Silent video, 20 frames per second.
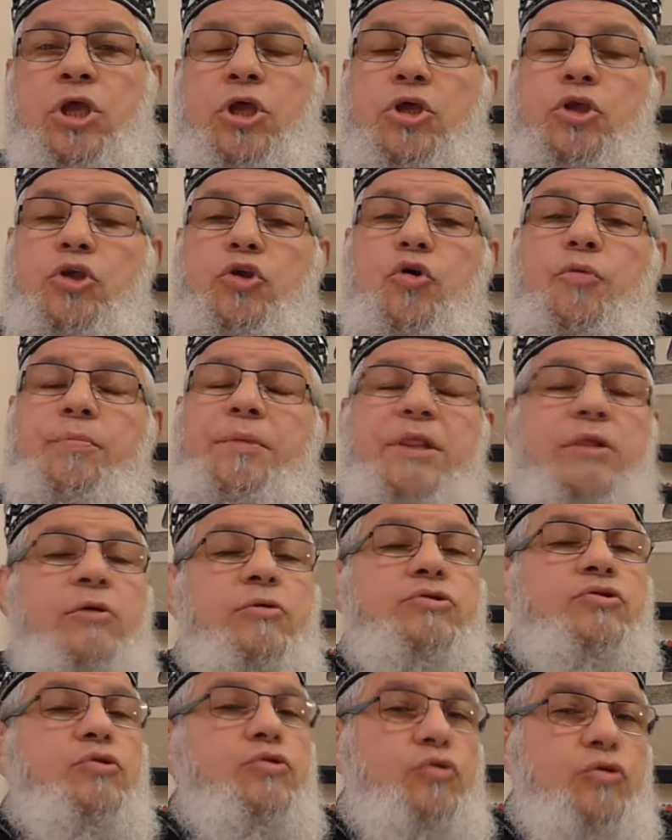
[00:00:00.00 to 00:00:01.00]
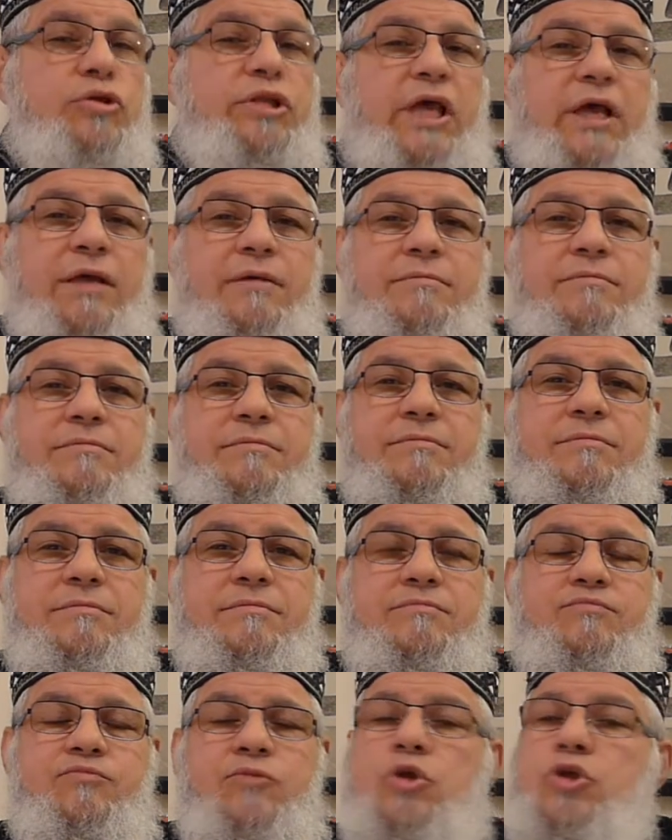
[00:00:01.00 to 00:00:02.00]
You belong to dunya,
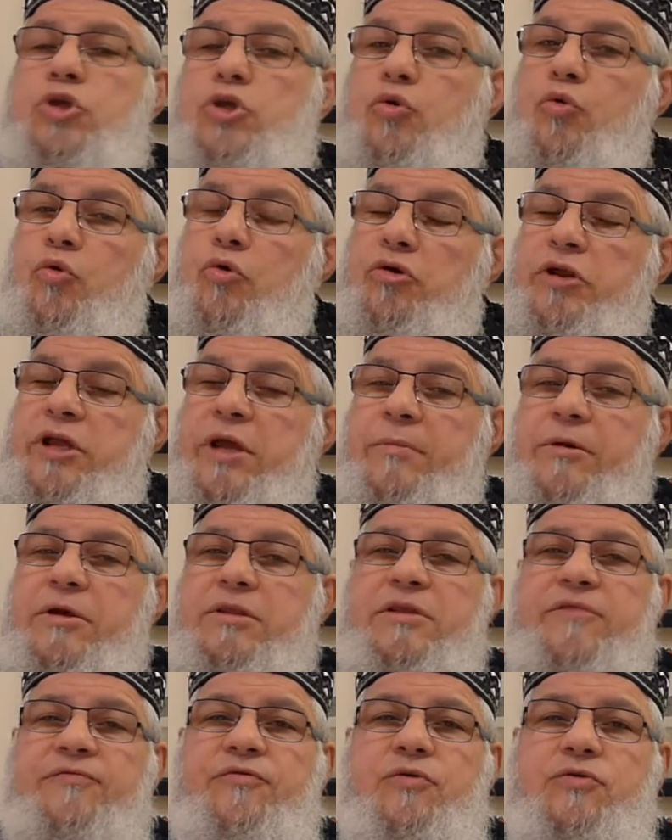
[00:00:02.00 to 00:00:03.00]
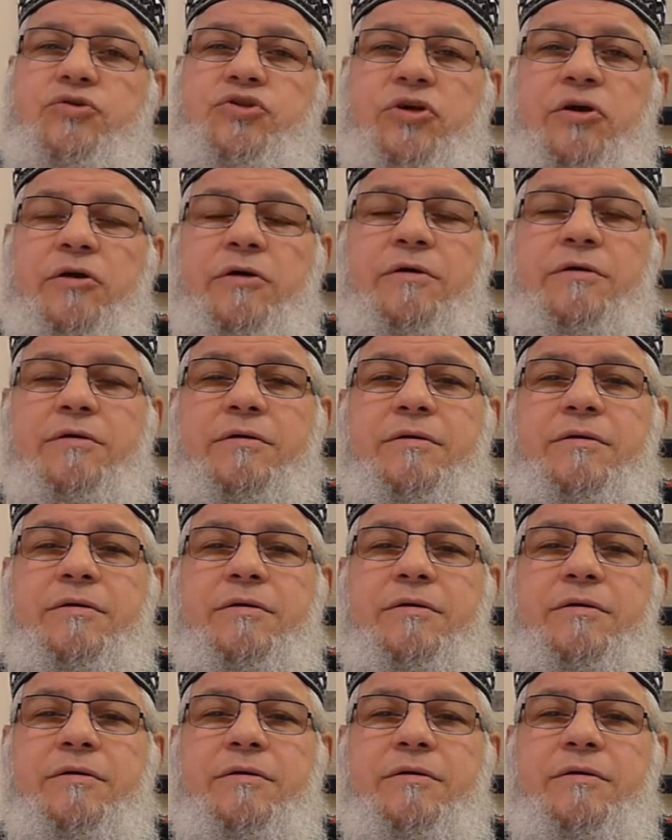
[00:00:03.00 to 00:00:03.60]
you worry about the future,